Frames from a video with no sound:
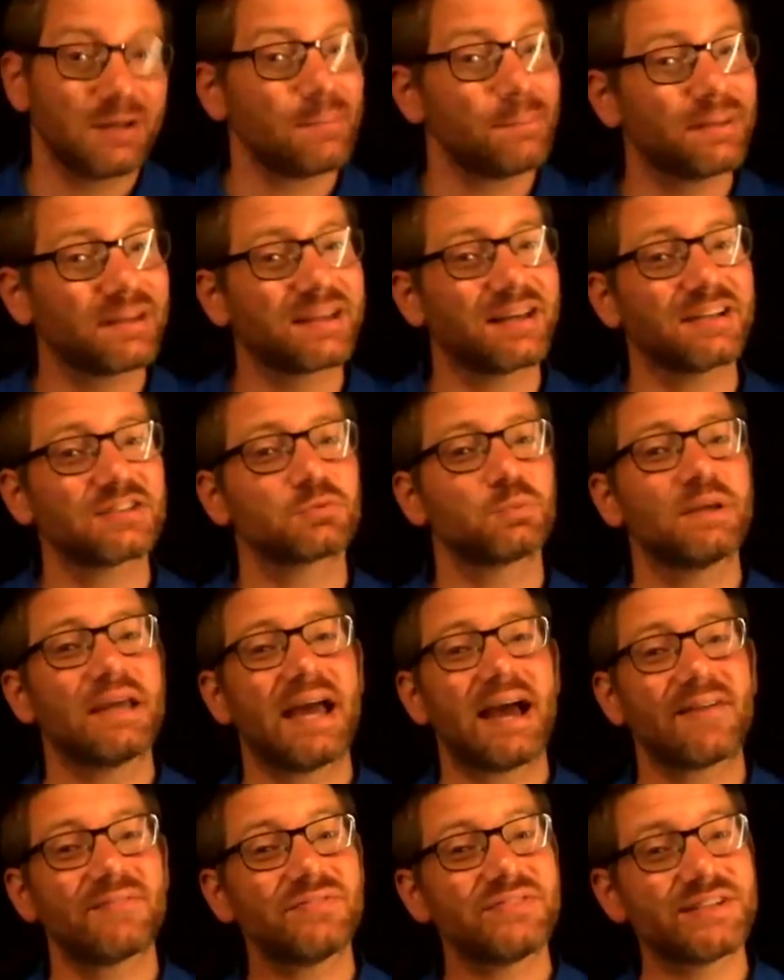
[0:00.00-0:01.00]
because we
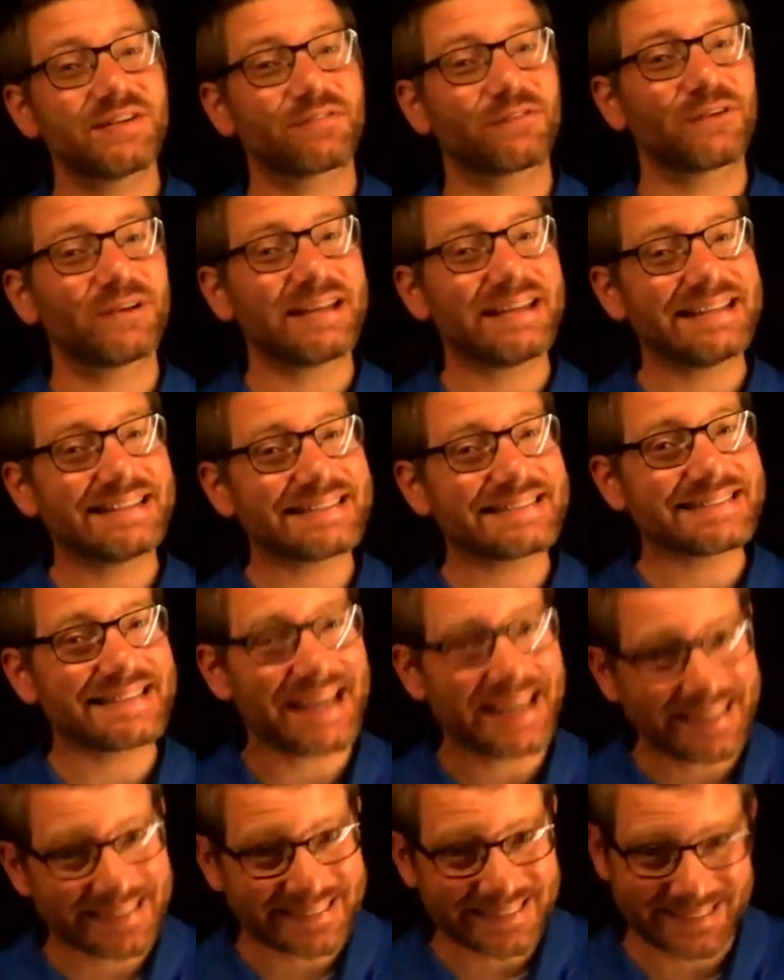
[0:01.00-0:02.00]
have different
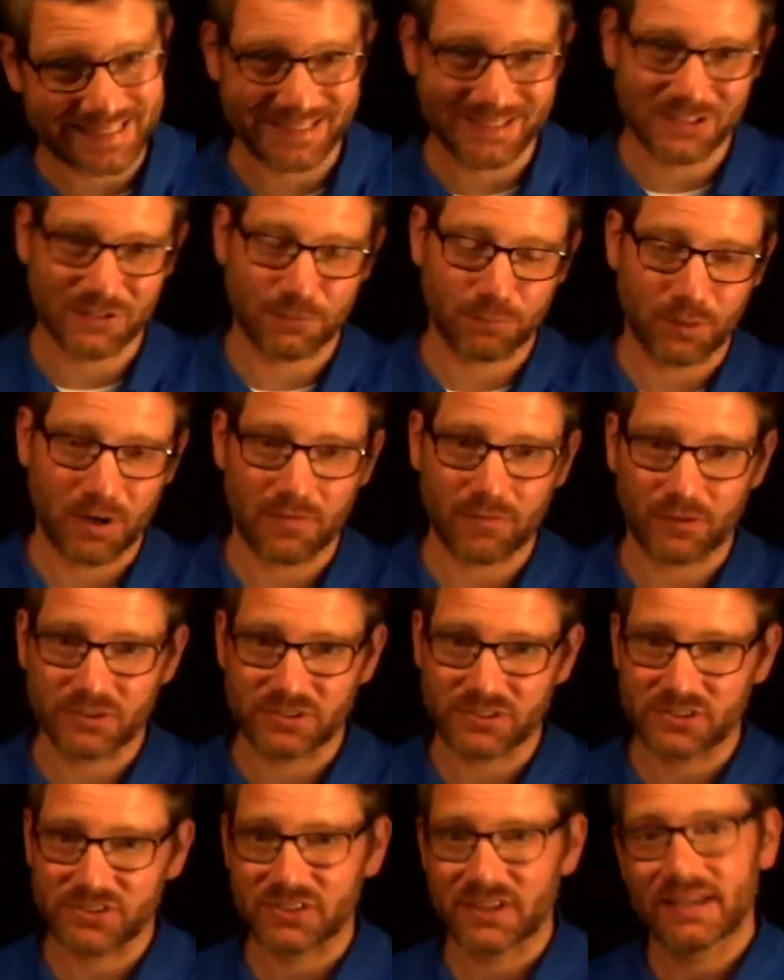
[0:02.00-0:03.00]
intensities of
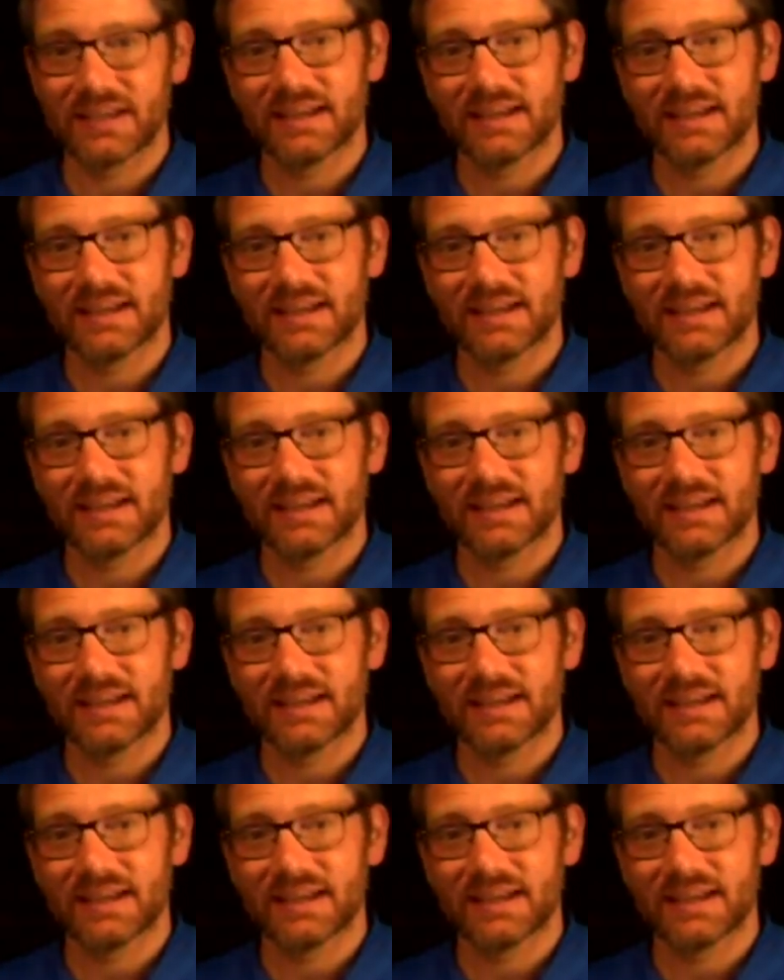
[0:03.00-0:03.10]
preferences.